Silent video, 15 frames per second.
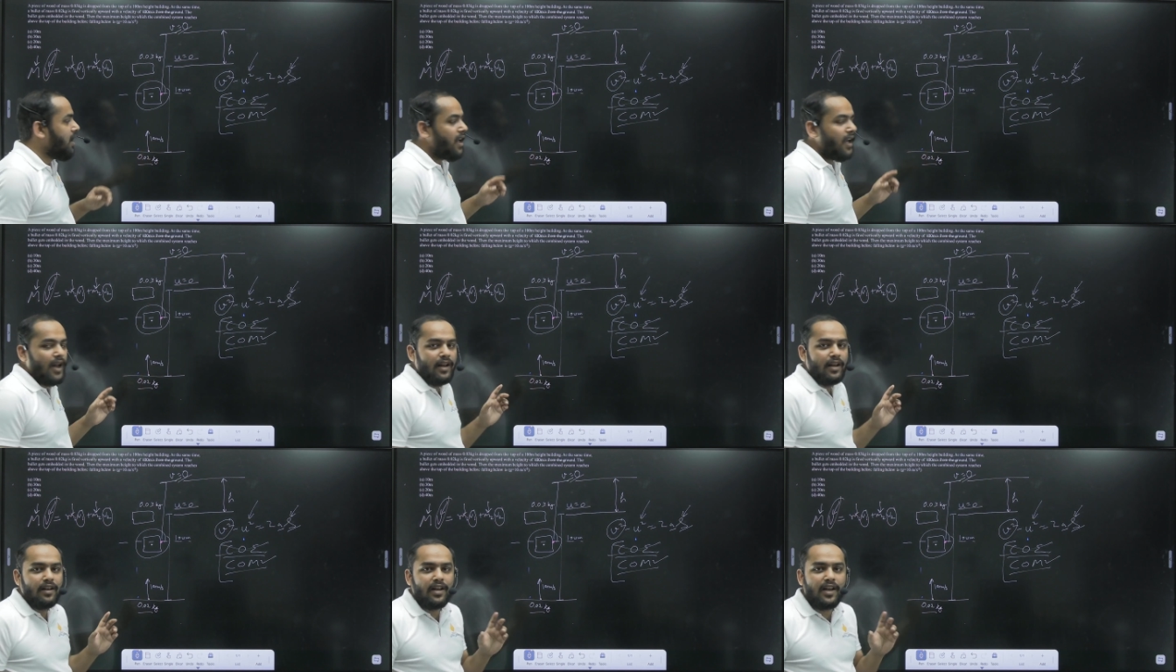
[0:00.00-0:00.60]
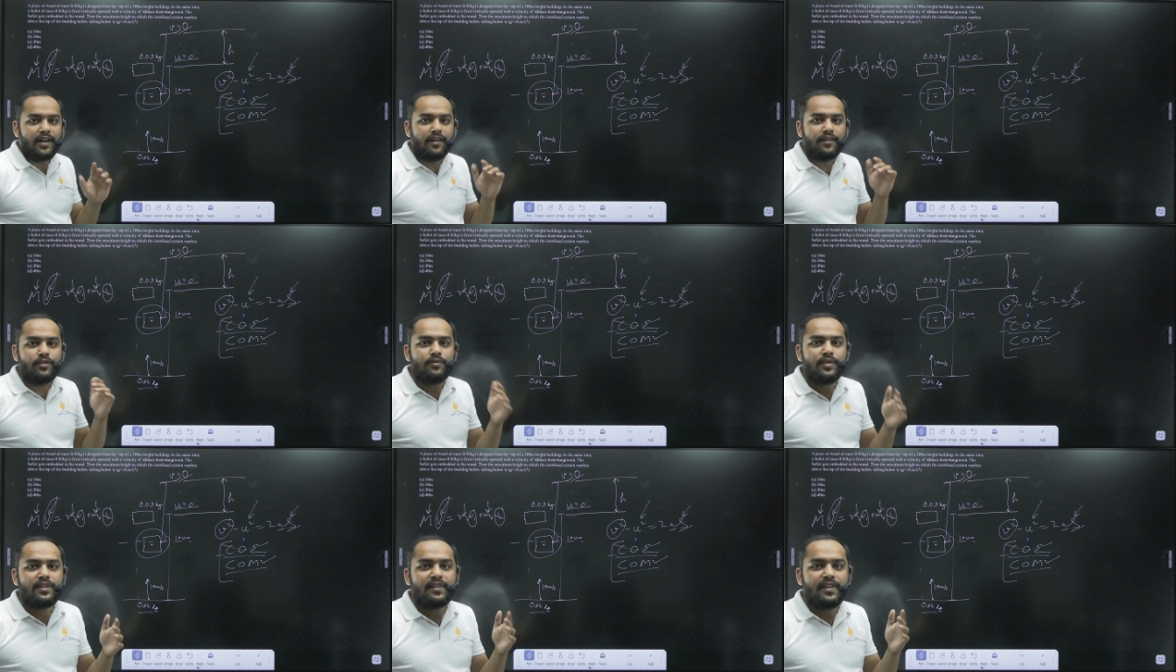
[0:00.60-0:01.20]
And later you
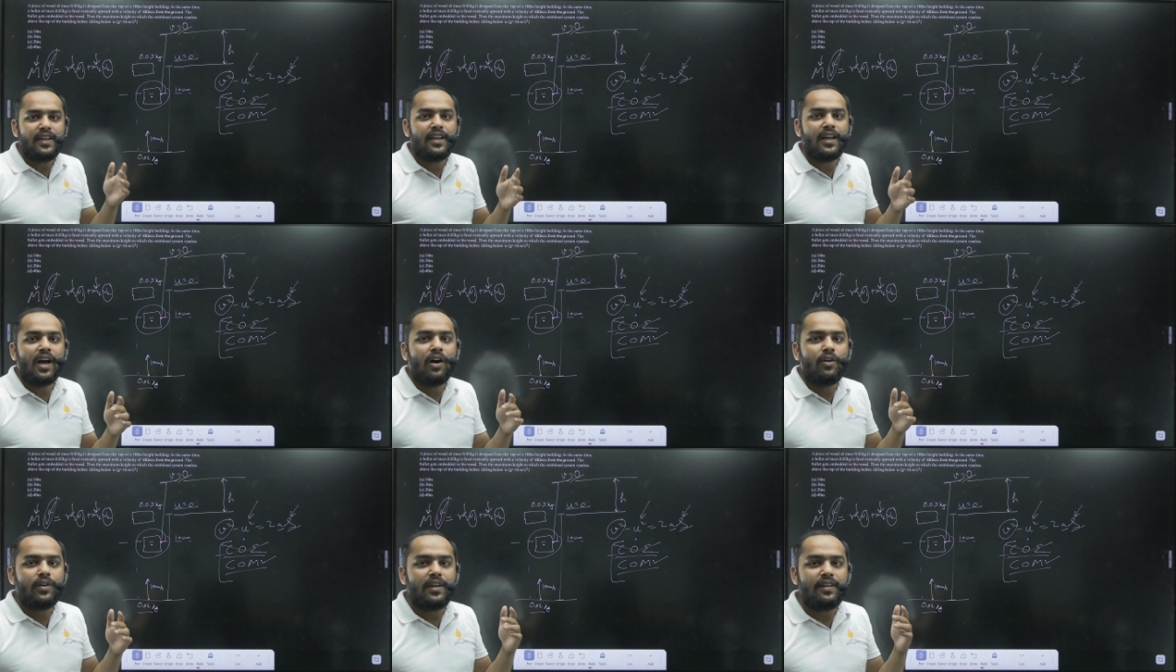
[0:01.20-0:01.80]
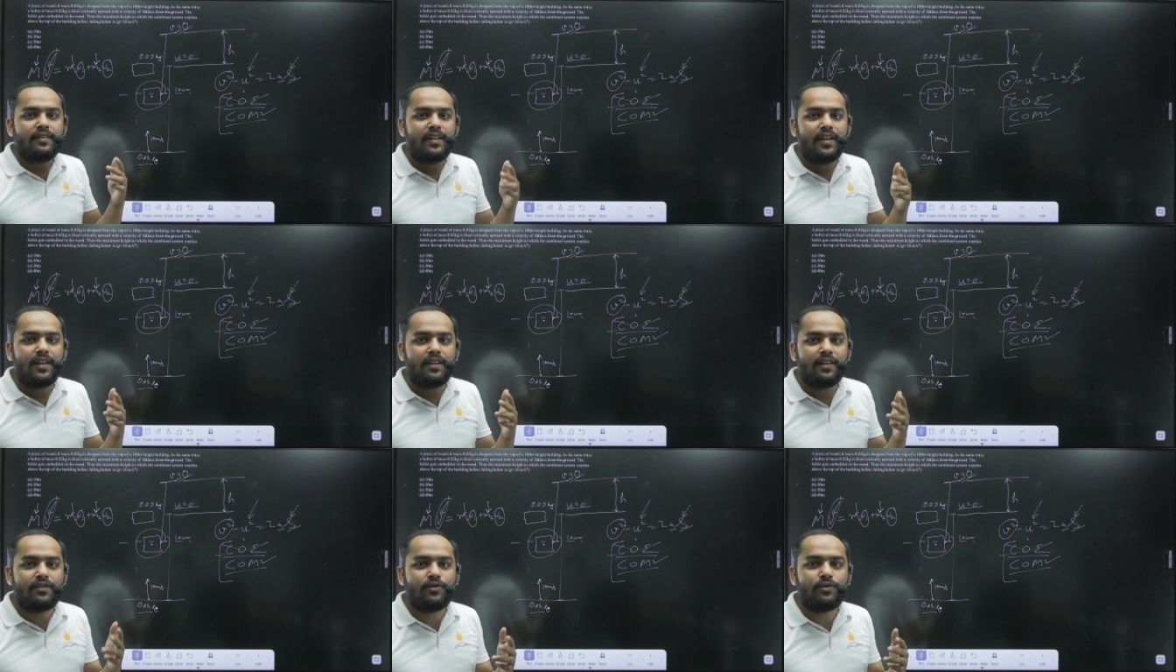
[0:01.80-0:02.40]
will see how easy it
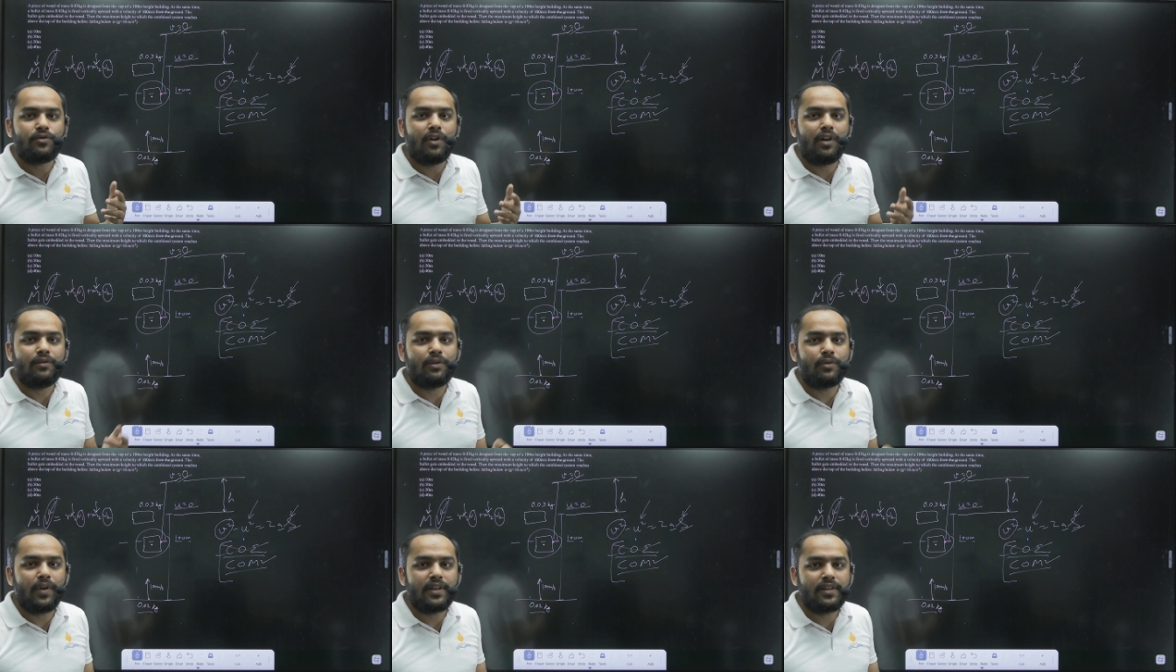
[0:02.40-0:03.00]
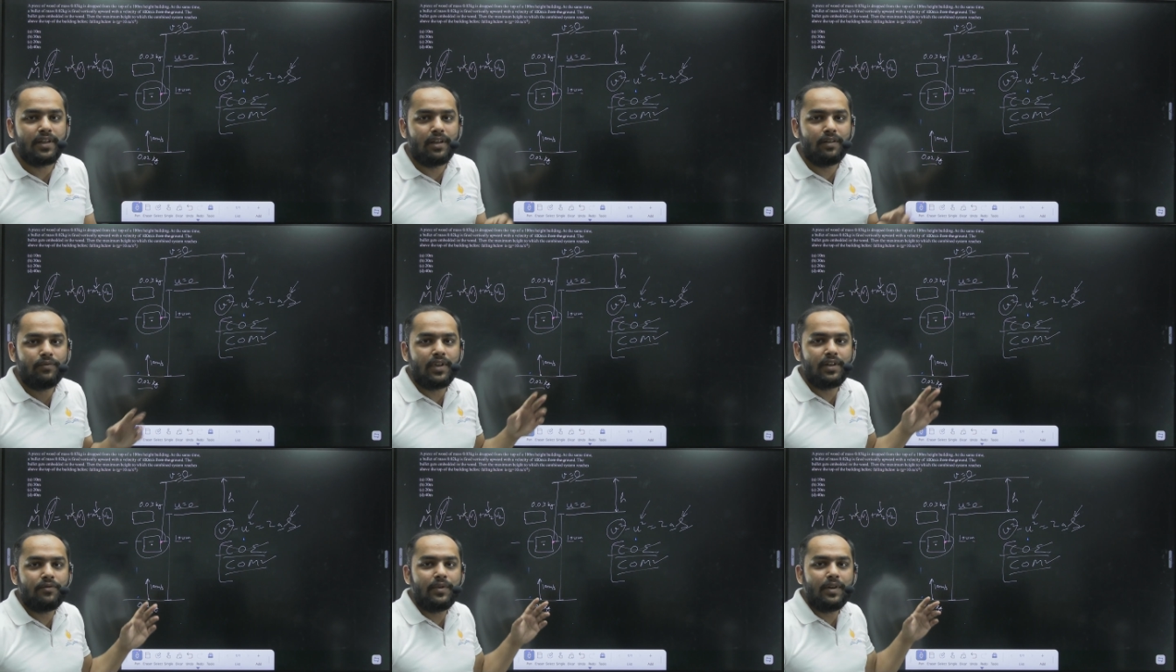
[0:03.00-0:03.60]
is to solve the question
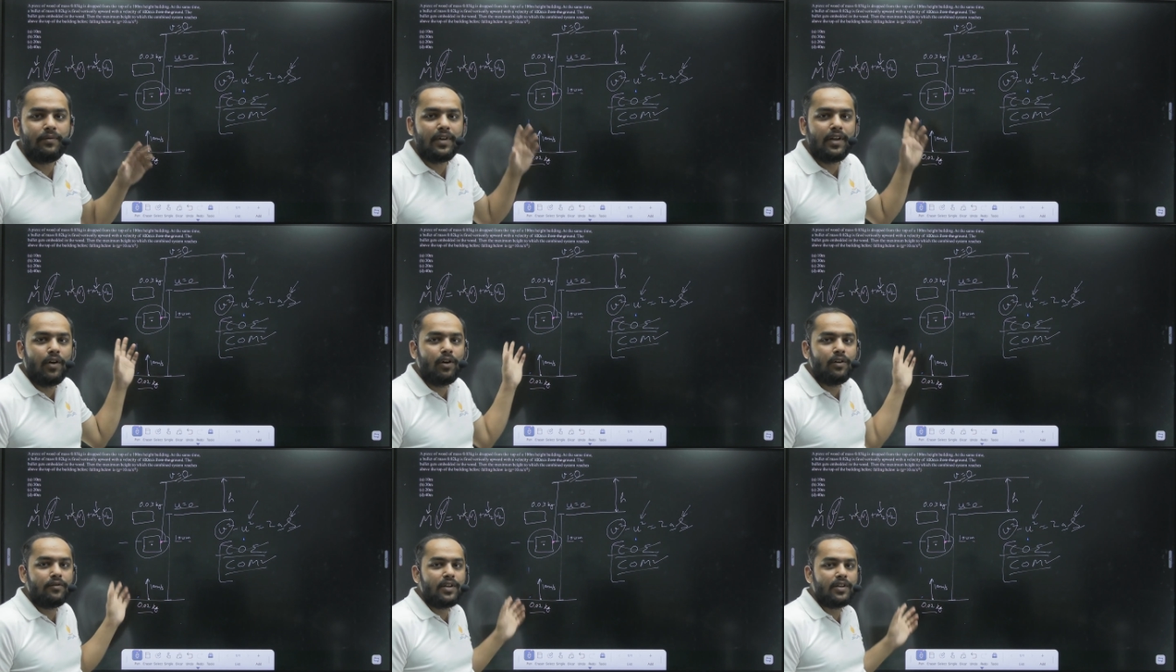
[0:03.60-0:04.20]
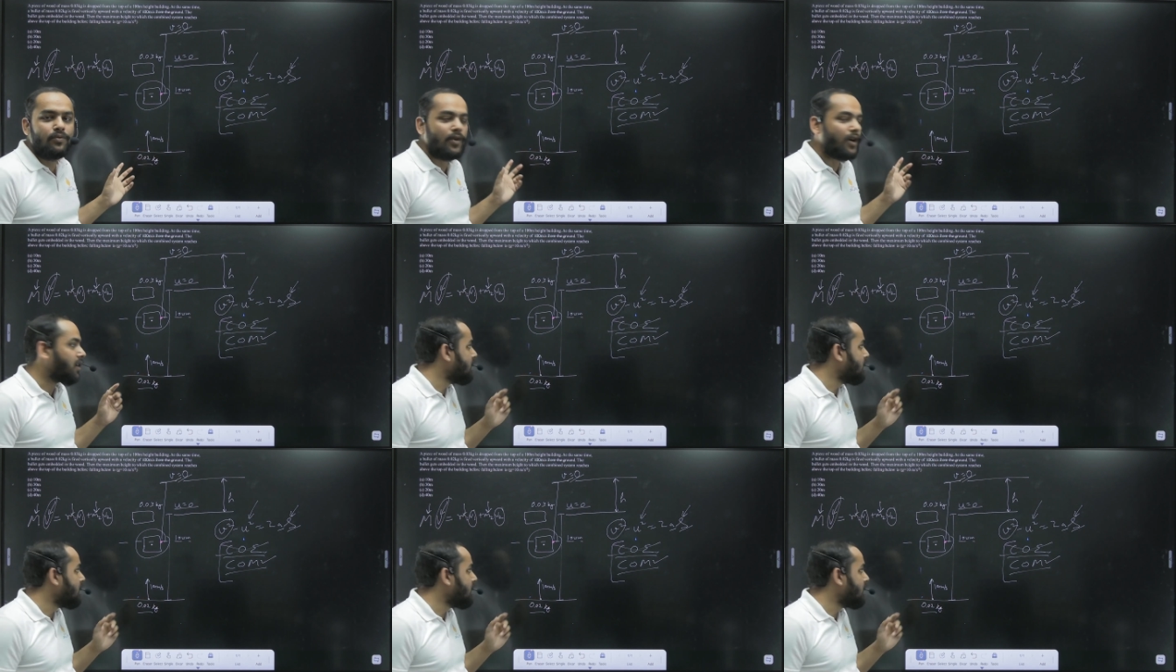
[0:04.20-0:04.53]
once we have done all of this work.